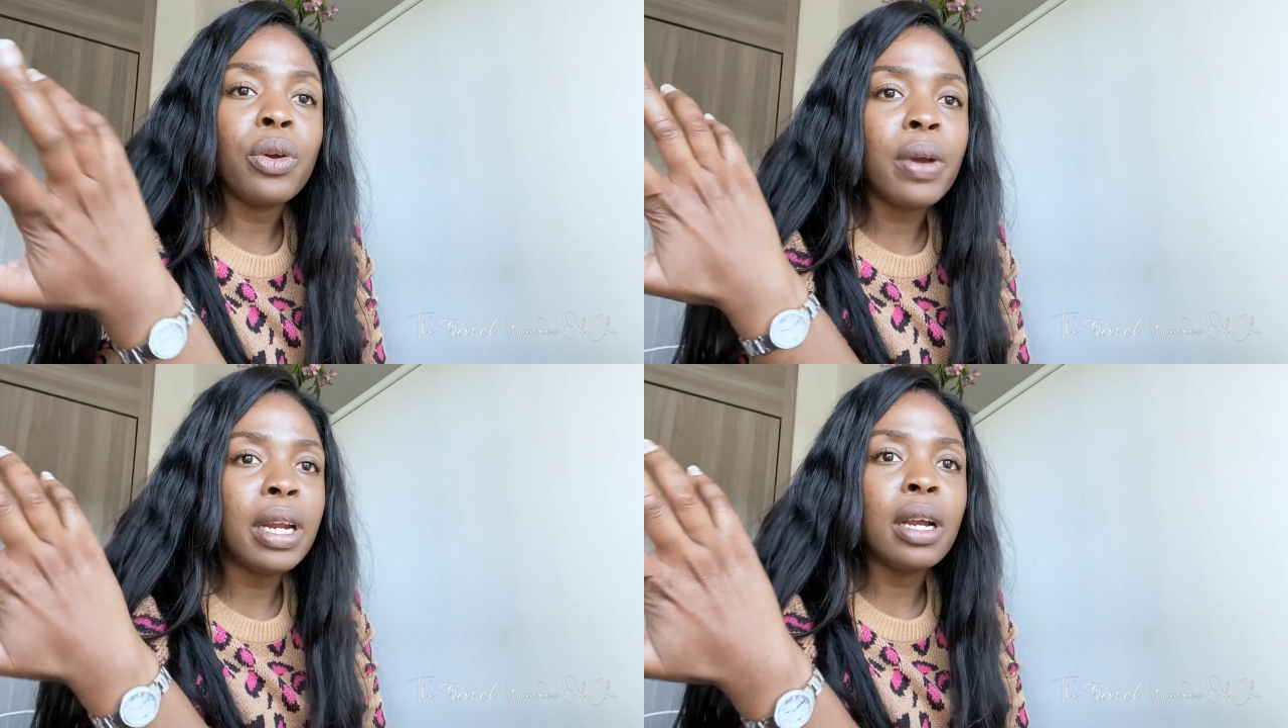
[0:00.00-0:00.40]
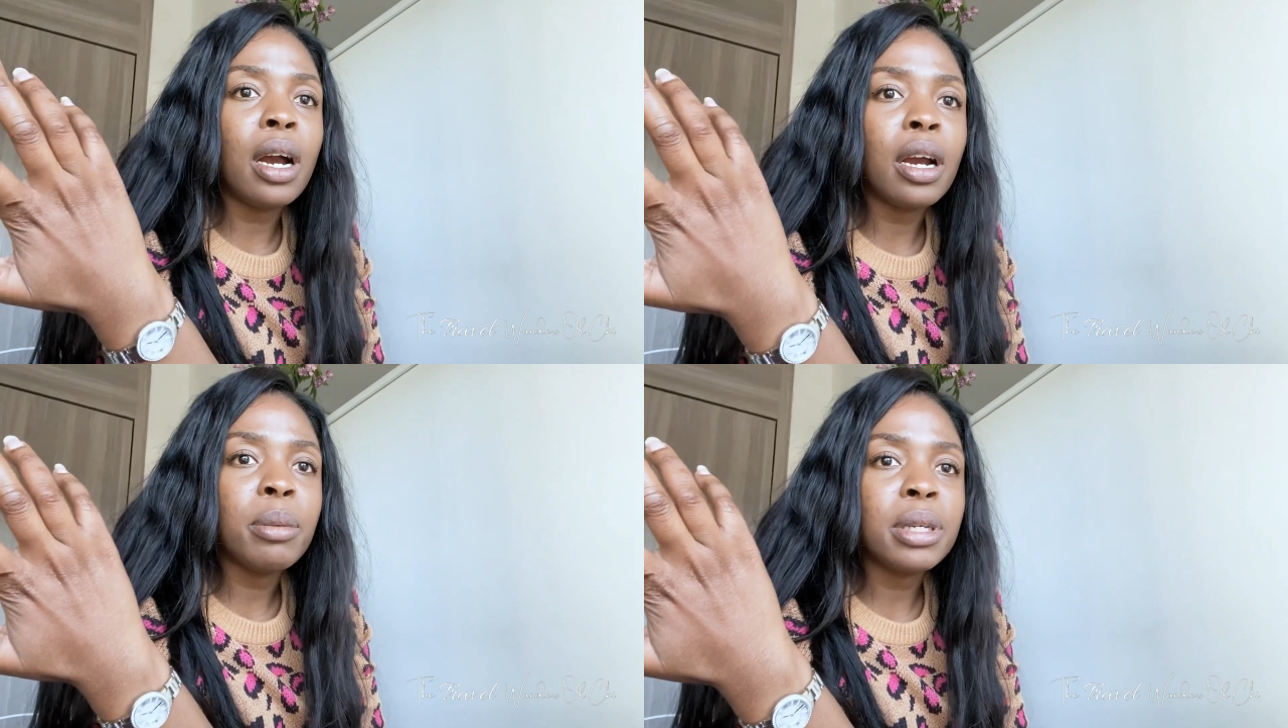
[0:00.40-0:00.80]
a credit
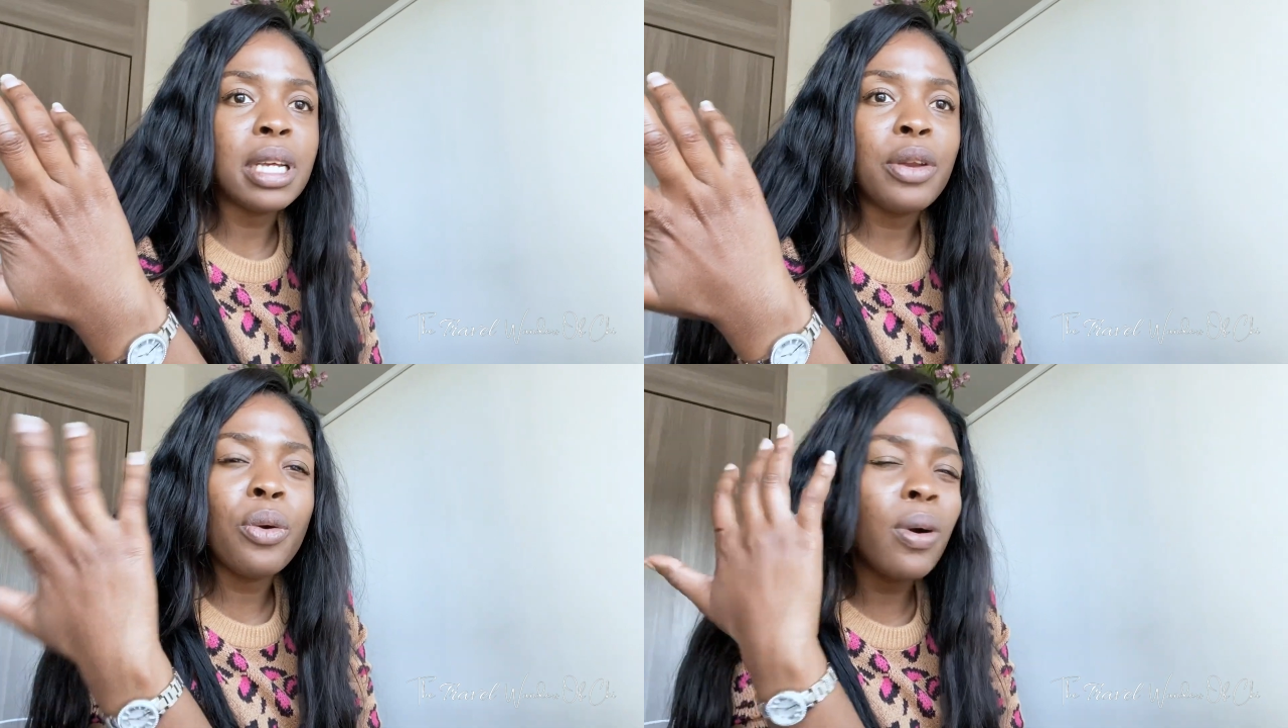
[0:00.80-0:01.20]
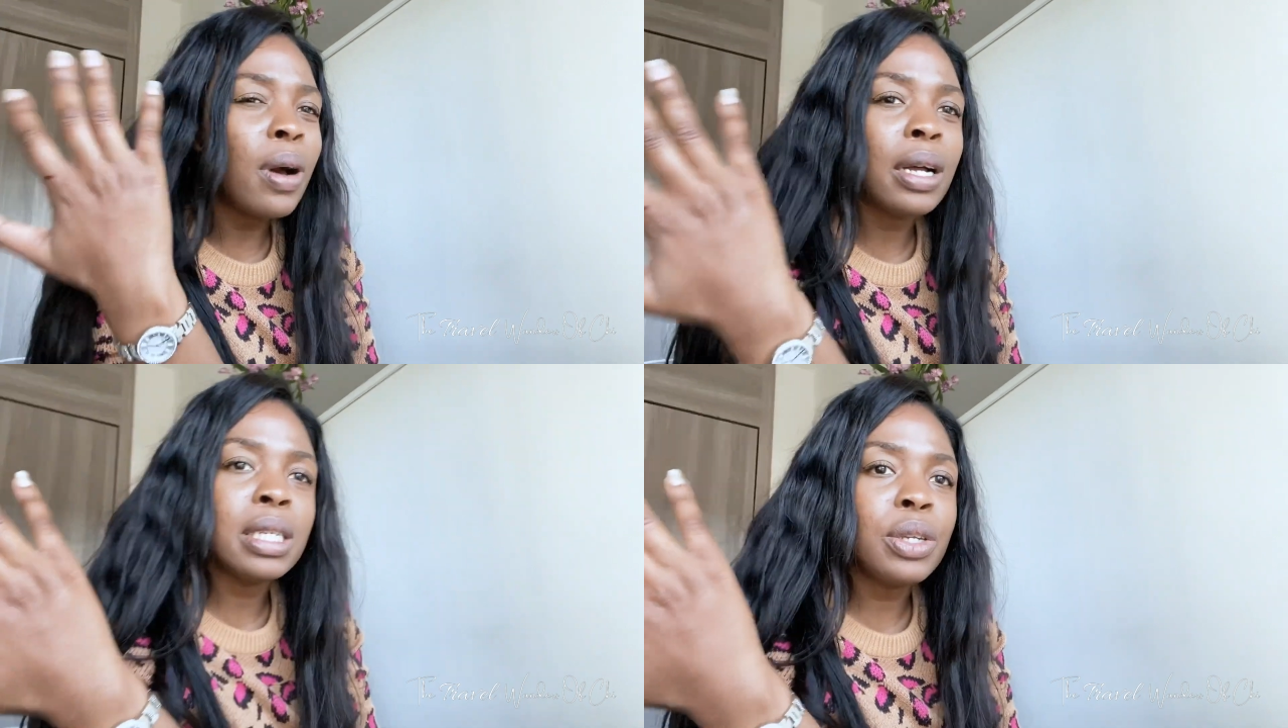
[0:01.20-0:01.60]
card because I know
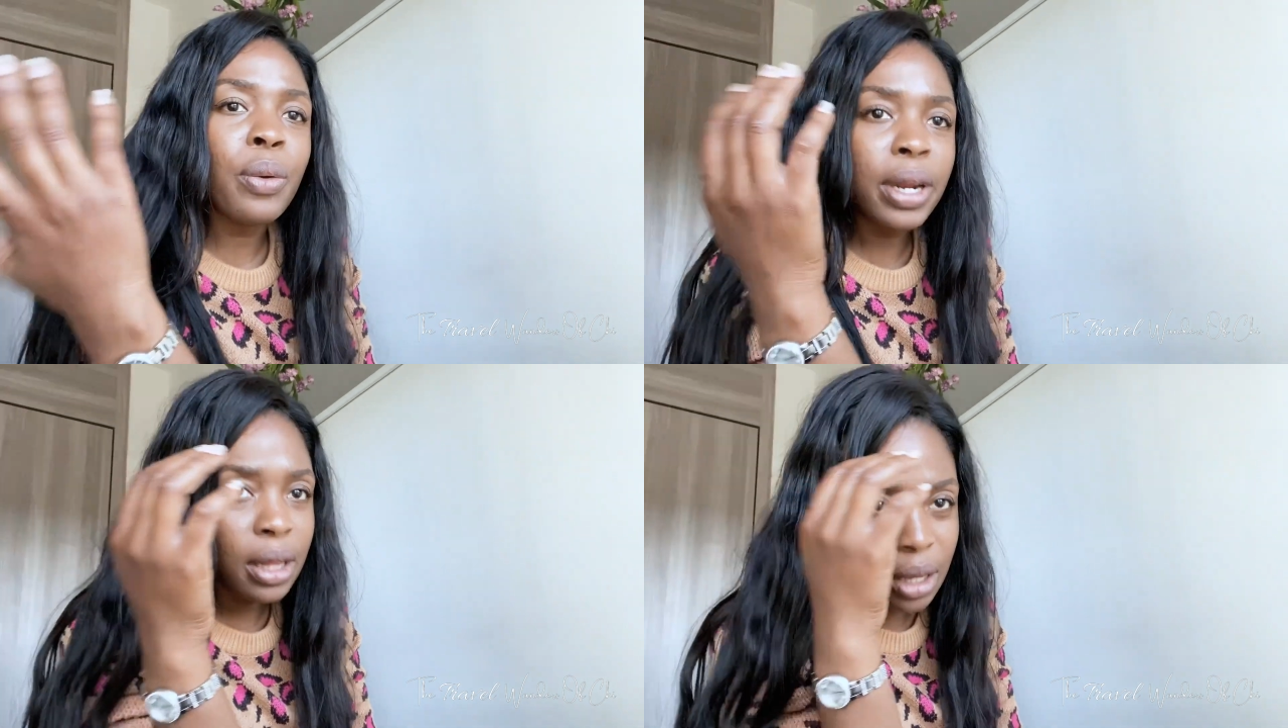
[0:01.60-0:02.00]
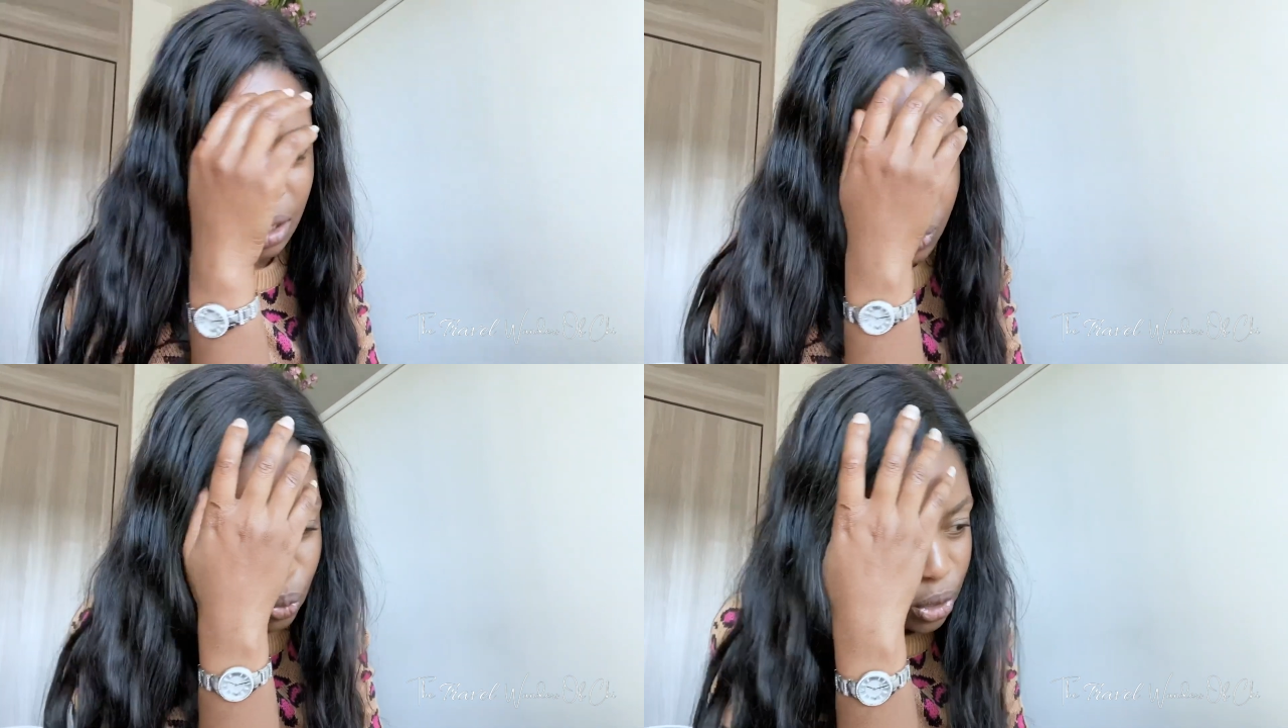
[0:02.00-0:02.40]
how this credit
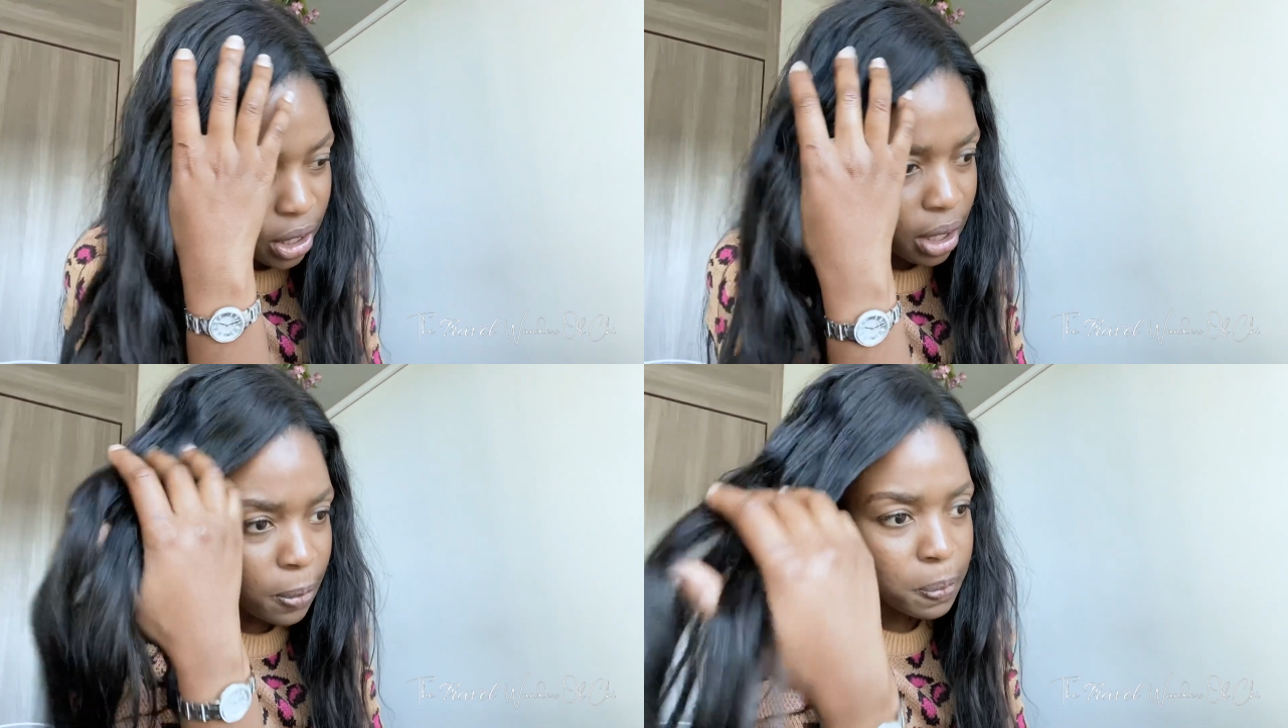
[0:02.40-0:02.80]
thing work.